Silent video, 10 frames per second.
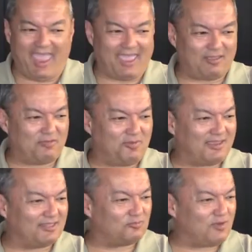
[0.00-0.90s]
And
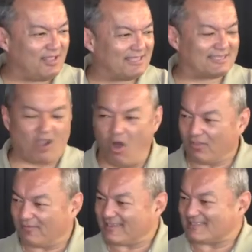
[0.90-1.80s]
begin to realize
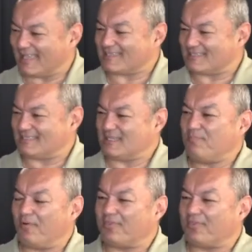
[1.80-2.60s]
all of these simple